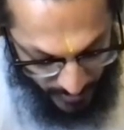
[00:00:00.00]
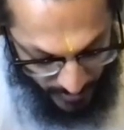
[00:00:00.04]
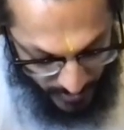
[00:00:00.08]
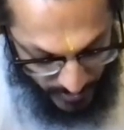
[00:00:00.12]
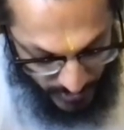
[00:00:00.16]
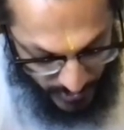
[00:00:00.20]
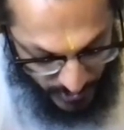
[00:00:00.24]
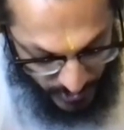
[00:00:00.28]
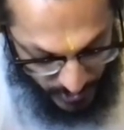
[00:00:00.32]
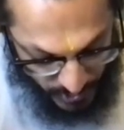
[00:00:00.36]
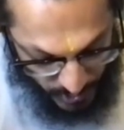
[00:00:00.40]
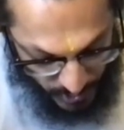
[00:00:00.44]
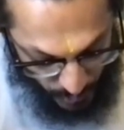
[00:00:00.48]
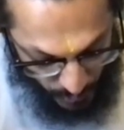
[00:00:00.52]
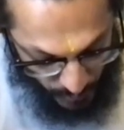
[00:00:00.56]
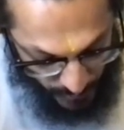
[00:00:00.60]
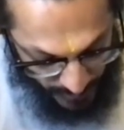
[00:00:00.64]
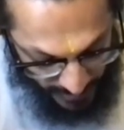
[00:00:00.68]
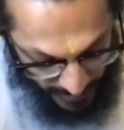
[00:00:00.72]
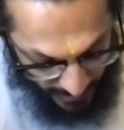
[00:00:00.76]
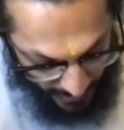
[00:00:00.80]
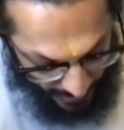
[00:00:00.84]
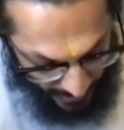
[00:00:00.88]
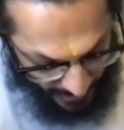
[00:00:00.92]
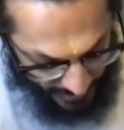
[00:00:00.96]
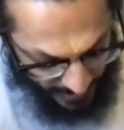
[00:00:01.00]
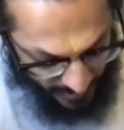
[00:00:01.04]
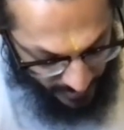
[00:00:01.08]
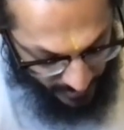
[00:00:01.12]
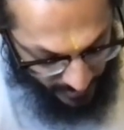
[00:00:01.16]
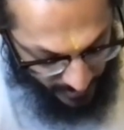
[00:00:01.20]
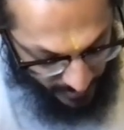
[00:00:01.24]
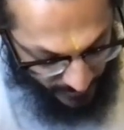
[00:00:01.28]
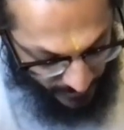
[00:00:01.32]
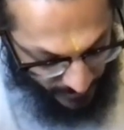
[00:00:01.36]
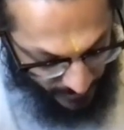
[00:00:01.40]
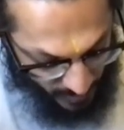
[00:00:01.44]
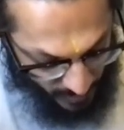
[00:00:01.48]
the stony
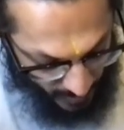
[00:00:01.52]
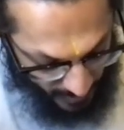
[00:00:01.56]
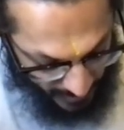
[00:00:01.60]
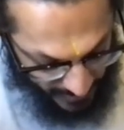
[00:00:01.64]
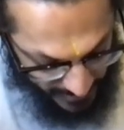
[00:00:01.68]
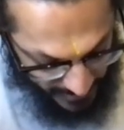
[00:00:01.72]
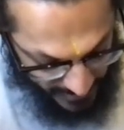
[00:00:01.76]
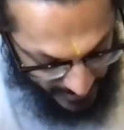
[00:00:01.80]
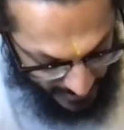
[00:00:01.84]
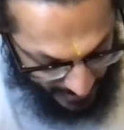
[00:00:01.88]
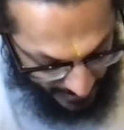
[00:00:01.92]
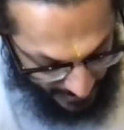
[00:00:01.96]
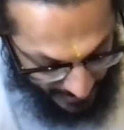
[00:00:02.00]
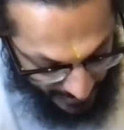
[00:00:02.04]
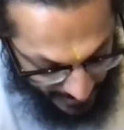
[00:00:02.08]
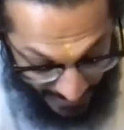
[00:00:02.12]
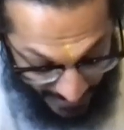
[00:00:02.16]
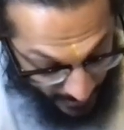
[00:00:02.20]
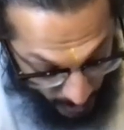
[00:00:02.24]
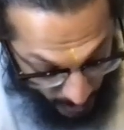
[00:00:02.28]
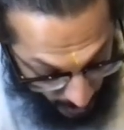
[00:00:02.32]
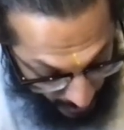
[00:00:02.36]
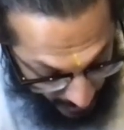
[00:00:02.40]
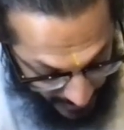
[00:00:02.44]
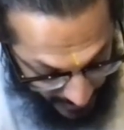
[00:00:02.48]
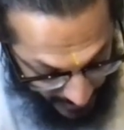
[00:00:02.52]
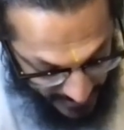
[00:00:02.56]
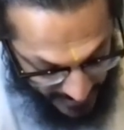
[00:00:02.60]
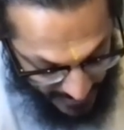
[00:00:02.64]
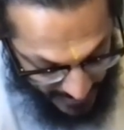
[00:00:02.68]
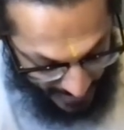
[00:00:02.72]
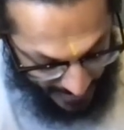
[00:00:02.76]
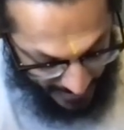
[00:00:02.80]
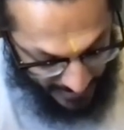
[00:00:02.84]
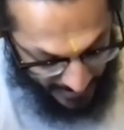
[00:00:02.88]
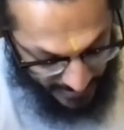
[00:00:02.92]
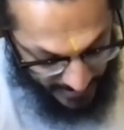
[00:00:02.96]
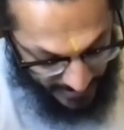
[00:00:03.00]
idol of contact and
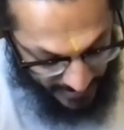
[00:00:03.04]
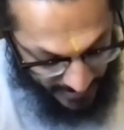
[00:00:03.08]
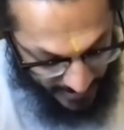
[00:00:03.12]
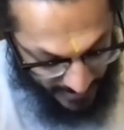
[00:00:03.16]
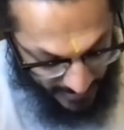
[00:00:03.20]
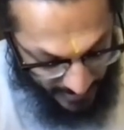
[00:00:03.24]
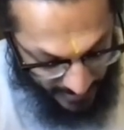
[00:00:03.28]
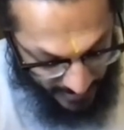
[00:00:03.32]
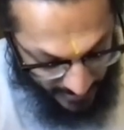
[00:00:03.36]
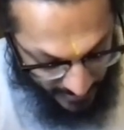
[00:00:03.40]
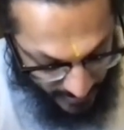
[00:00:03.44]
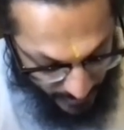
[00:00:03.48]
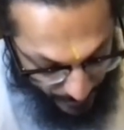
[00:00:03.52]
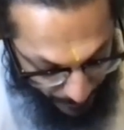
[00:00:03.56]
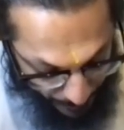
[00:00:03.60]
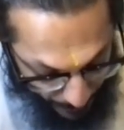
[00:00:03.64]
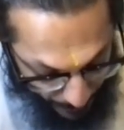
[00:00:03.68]
contact the